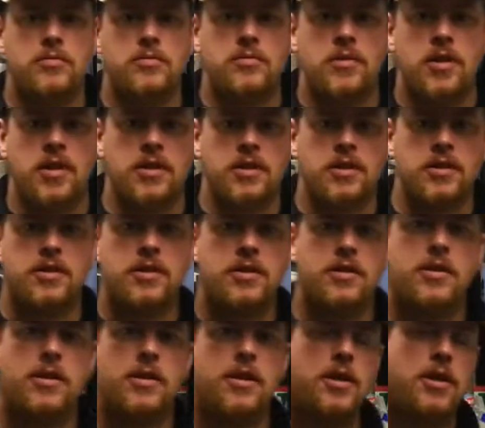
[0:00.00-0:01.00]
Right,
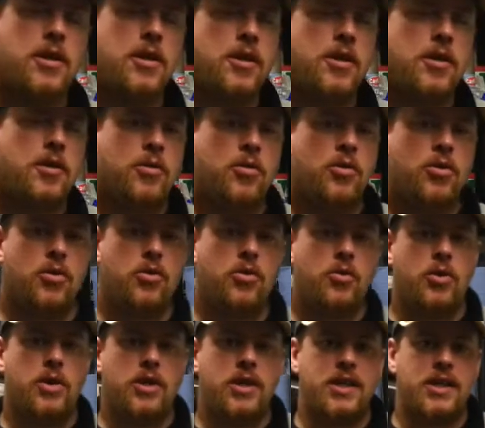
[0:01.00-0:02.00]
I'm going to
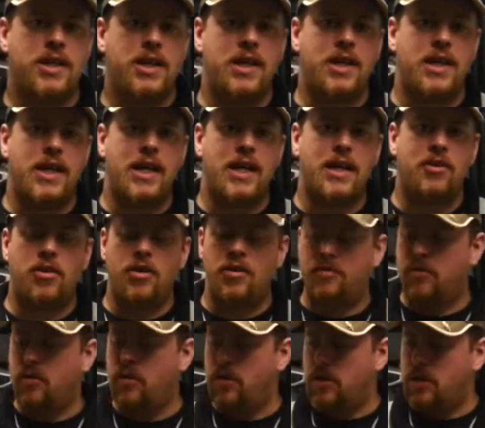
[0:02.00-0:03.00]
call it a day there.
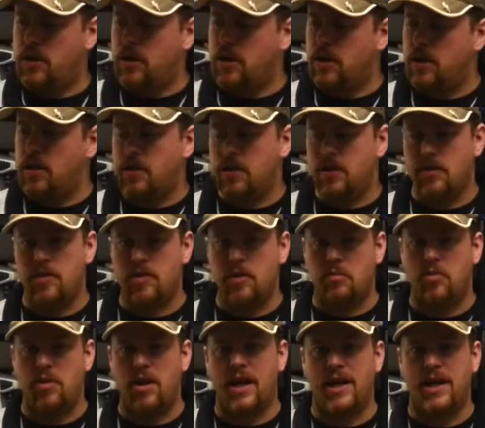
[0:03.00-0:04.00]
I've got the
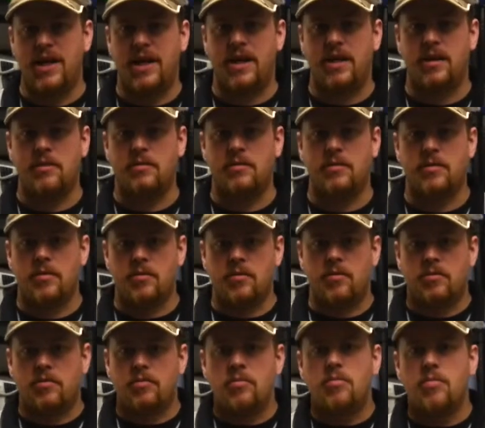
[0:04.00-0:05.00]
bracket,
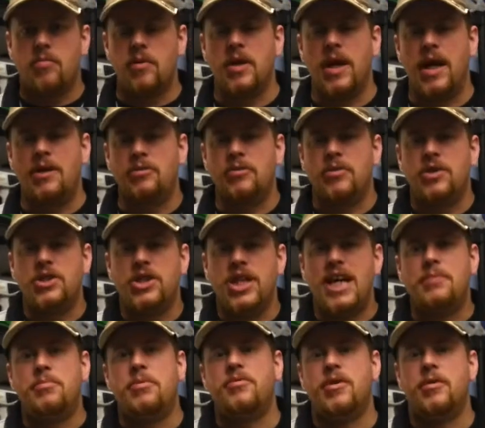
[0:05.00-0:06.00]
the
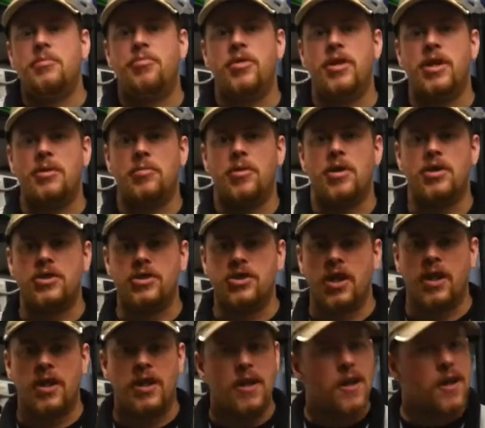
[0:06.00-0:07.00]
shape of it pretty much
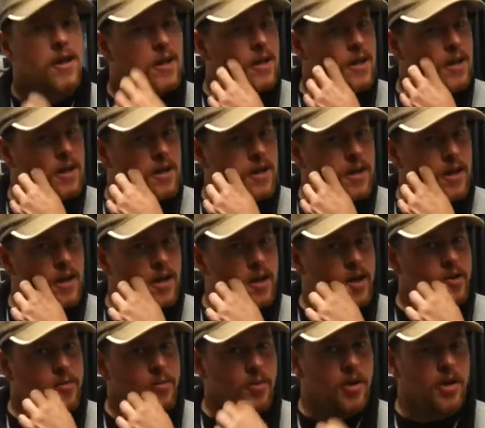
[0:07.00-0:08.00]
done.
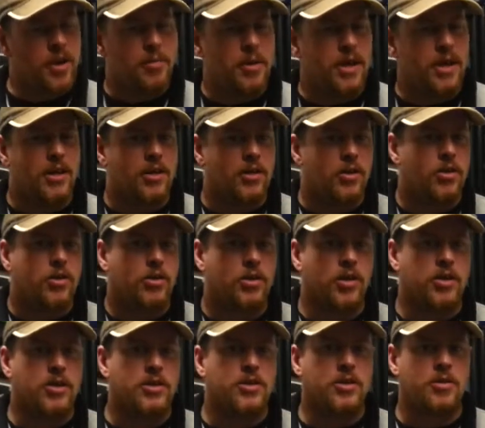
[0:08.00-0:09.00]
I can it look
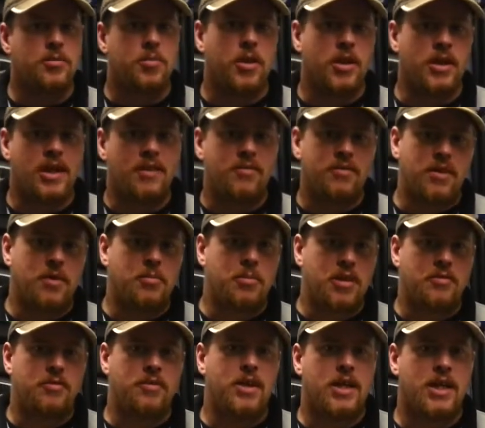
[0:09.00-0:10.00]
nicer by giving it a bit
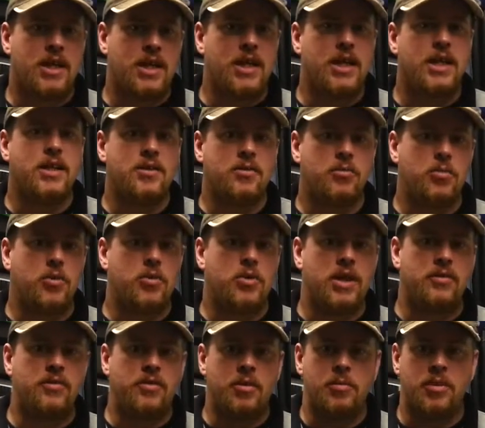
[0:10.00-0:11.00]
of a clean, and we'll
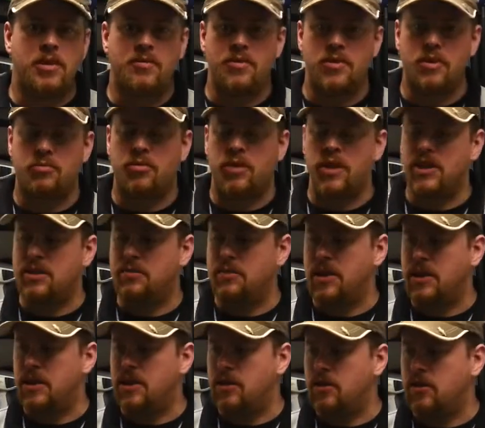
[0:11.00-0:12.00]
give it a bit of a spray to
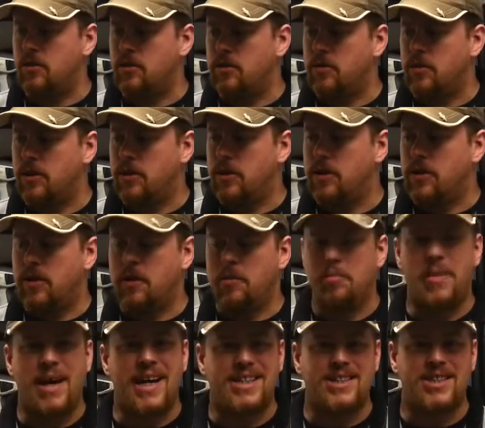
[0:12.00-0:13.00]
make it look
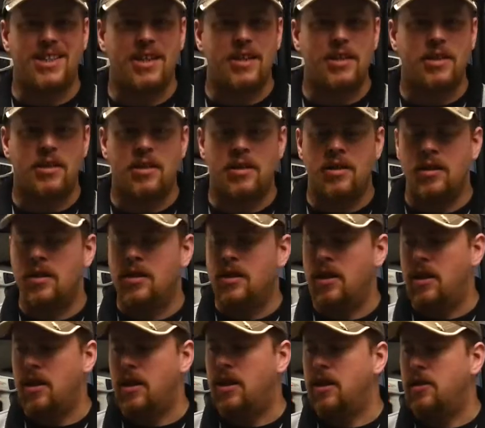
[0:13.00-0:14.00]
better.
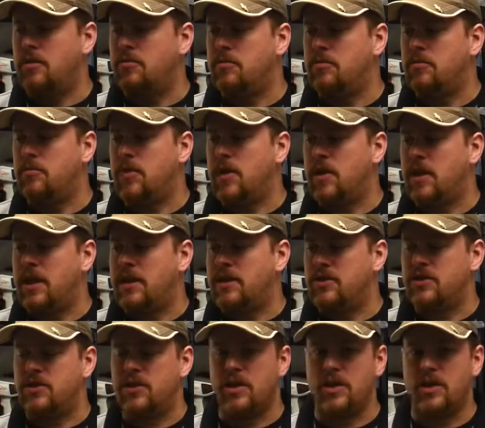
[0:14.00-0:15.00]
But
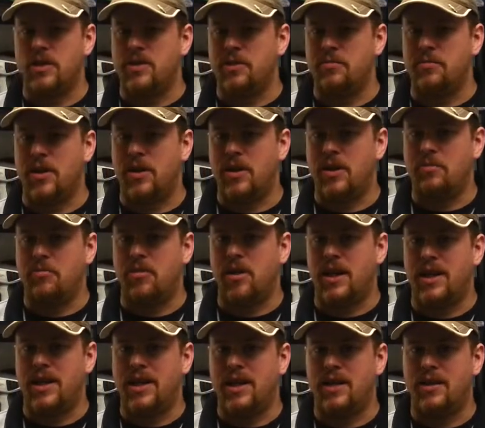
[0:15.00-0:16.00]
that's the mounting
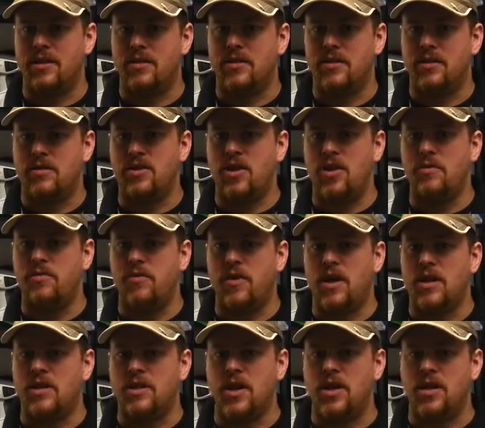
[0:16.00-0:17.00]
bracket so
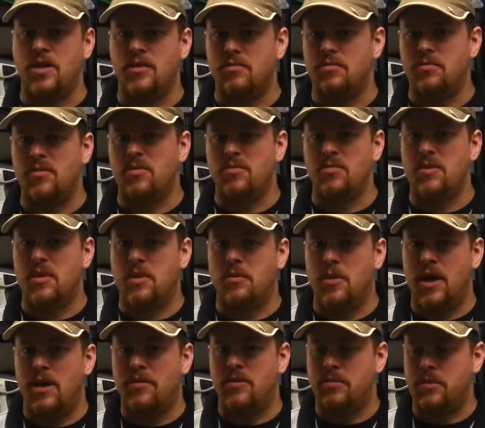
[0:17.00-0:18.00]
far done. I
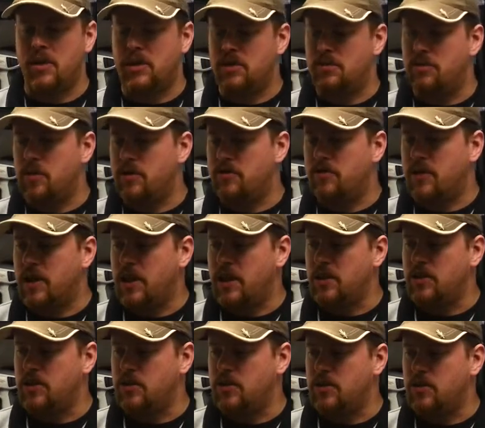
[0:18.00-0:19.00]
might have to make some
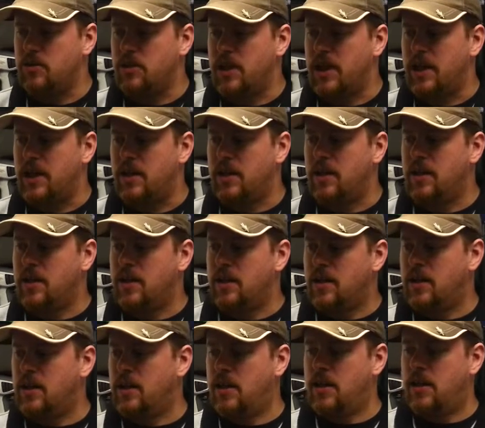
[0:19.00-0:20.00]
modifications to it later.
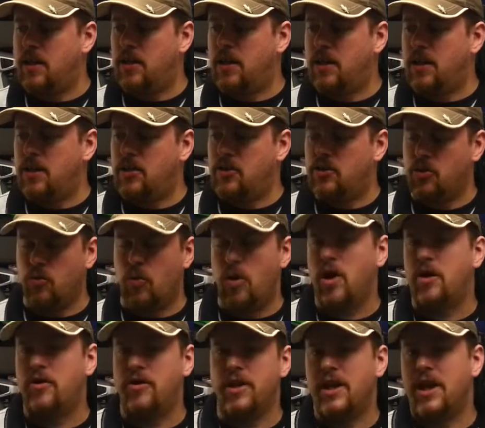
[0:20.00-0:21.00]
The
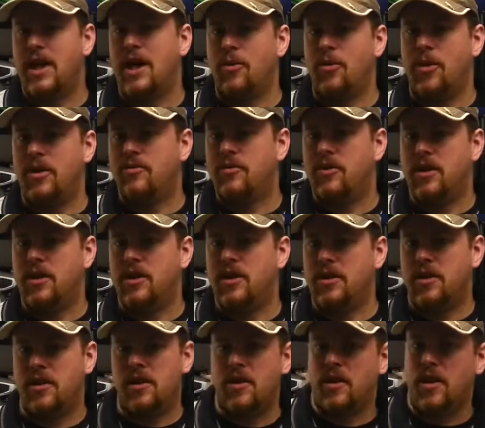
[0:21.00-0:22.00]
wiring, however,
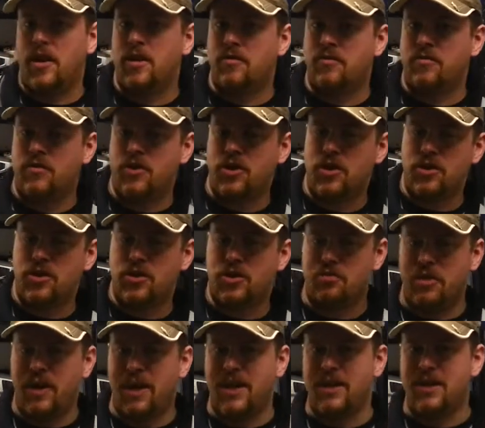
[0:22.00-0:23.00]
I've just
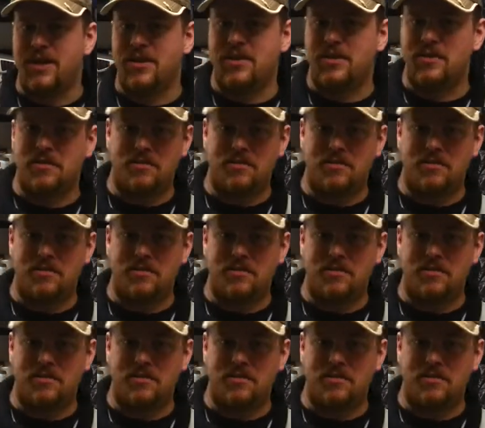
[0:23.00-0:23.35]
spent,